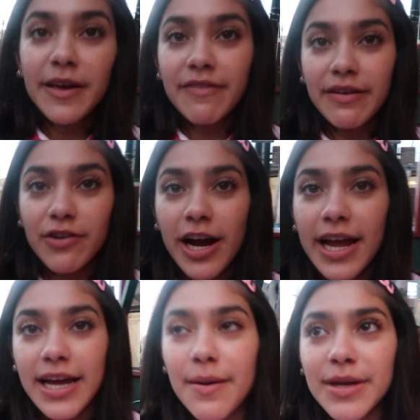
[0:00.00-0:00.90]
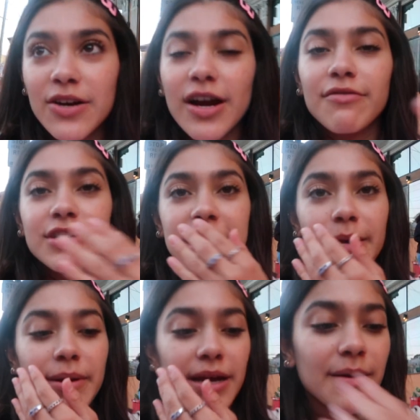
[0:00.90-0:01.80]
my favorite. I come here every
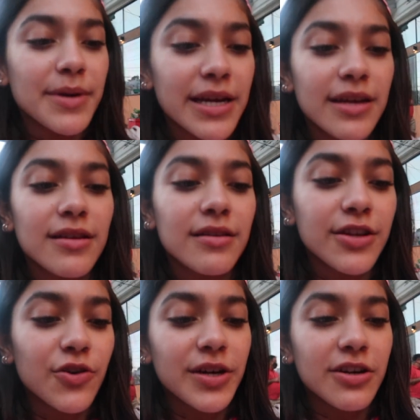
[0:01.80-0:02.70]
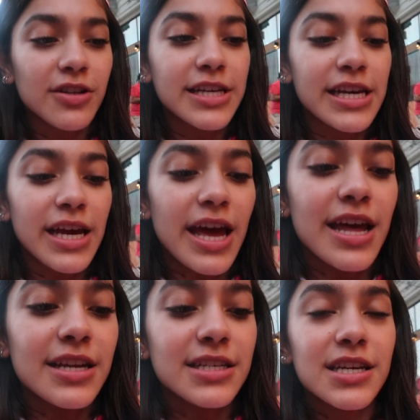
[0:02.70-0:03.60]
time I come to Little Italy
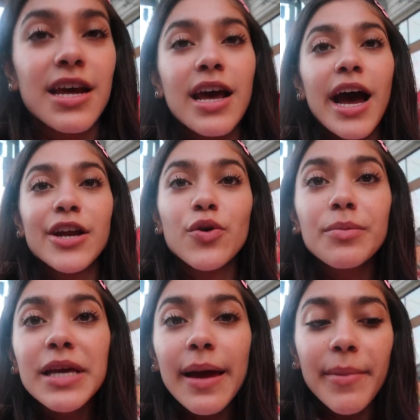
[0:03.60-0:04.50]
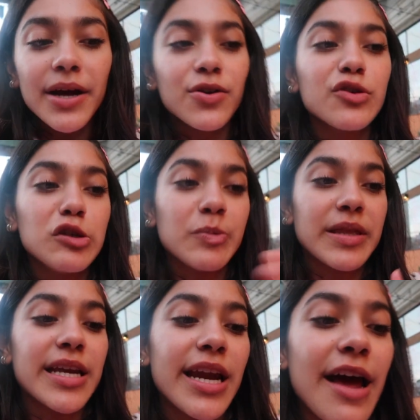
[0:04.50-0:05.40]
and I normally get macaroons but
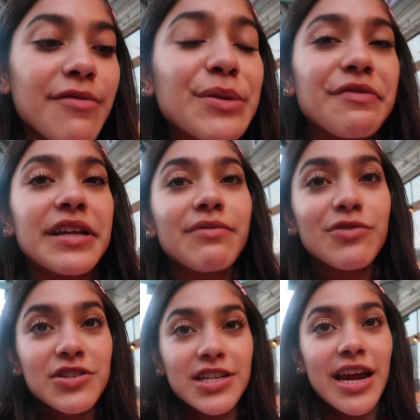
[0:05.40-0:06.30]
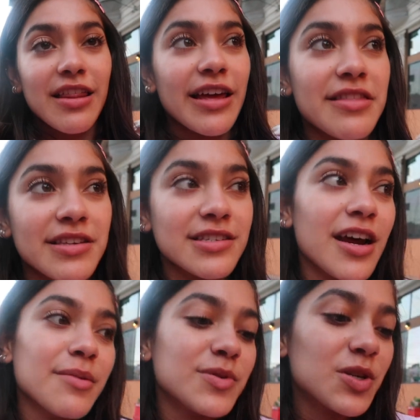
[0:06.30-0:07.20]
they didn't have the flavors that I like this
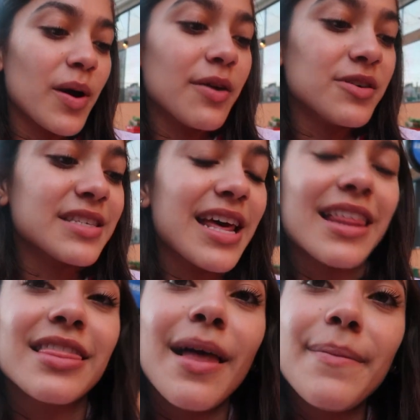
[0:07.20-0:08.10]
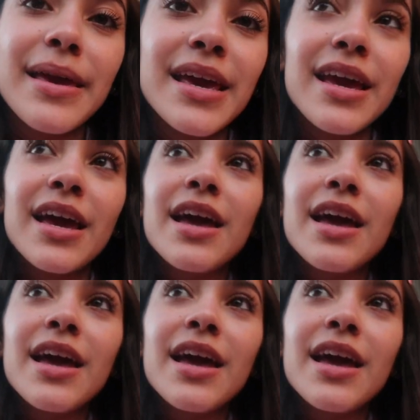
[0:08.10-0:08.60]
time so I was like let me